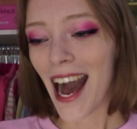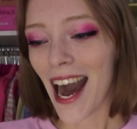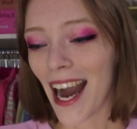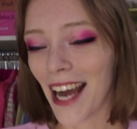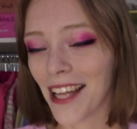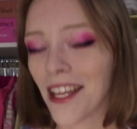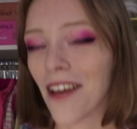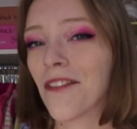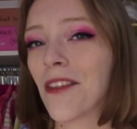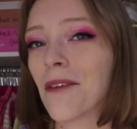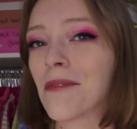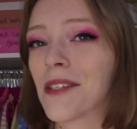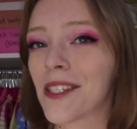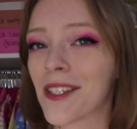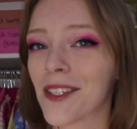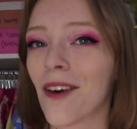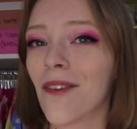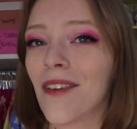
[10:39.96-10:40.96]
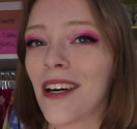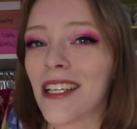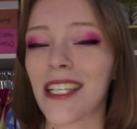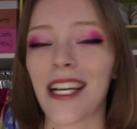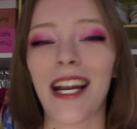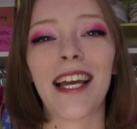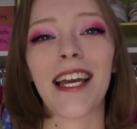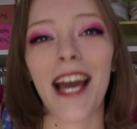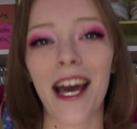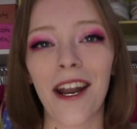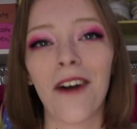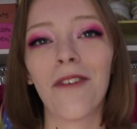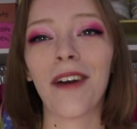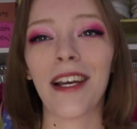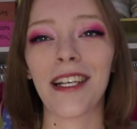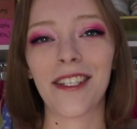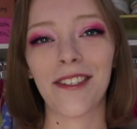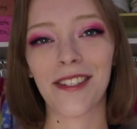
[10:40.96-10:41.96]
I love them so much and I cannot
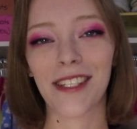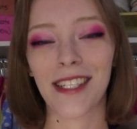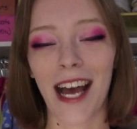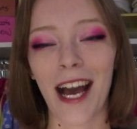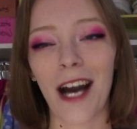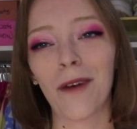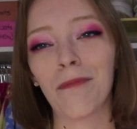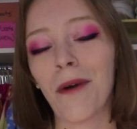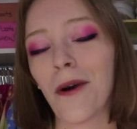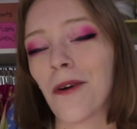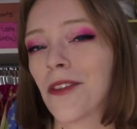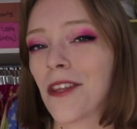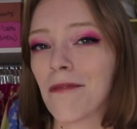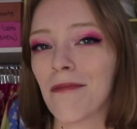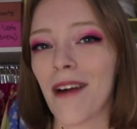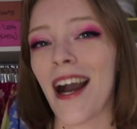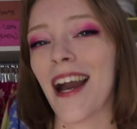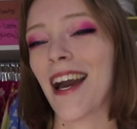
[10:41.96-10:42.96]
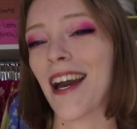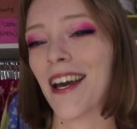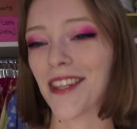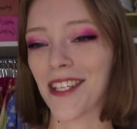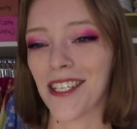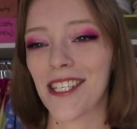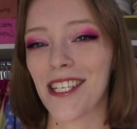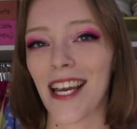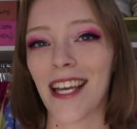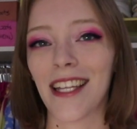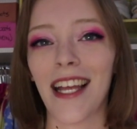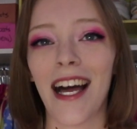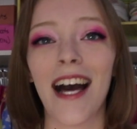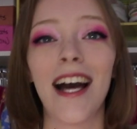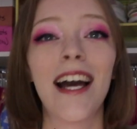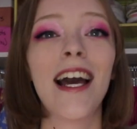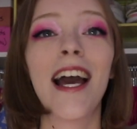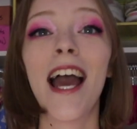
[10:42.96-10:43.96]
wait to style both the MIYA and the
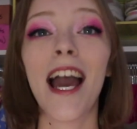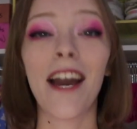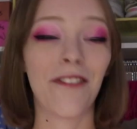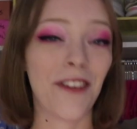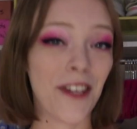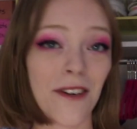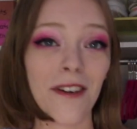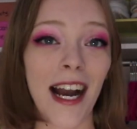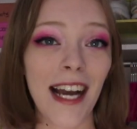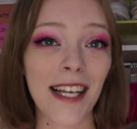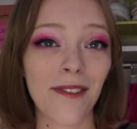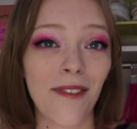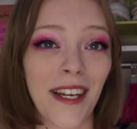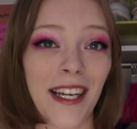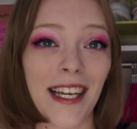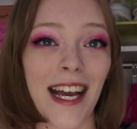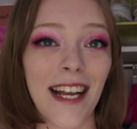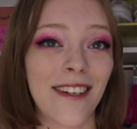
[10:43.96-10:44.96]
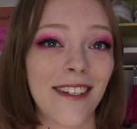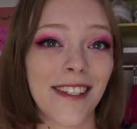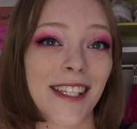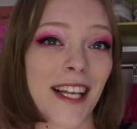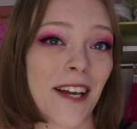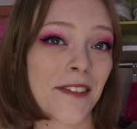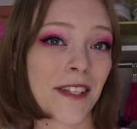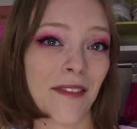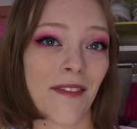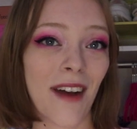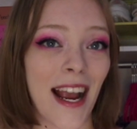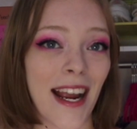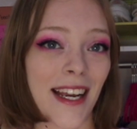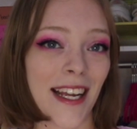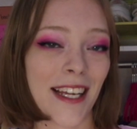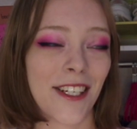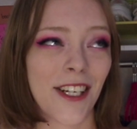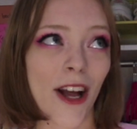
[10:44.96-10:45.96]
SHAYLA. If you guys want to get yourself some
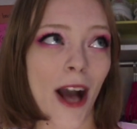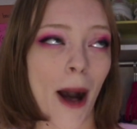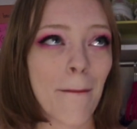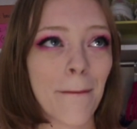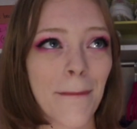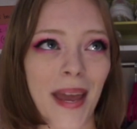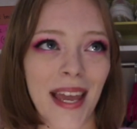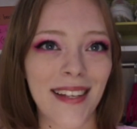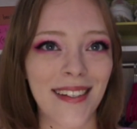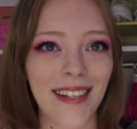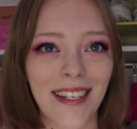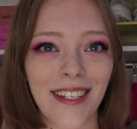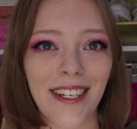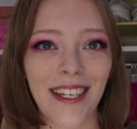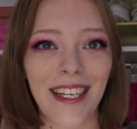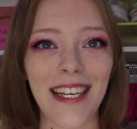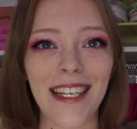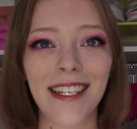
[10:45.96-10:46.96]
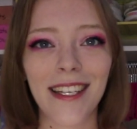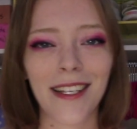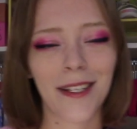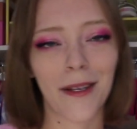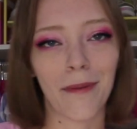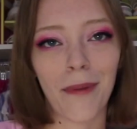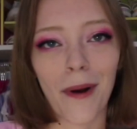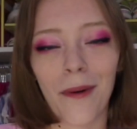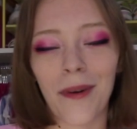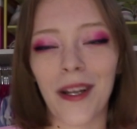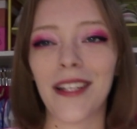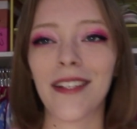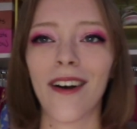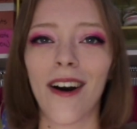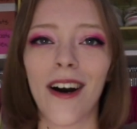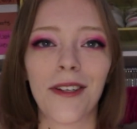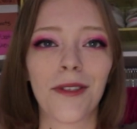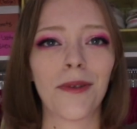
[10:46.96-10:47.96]
INH amazing goodies, some ponies,
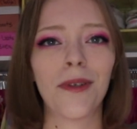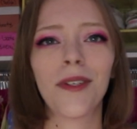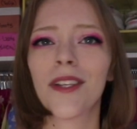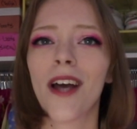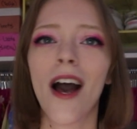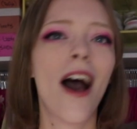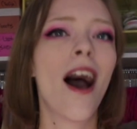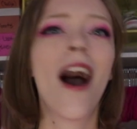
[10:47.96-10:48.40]
hot tools,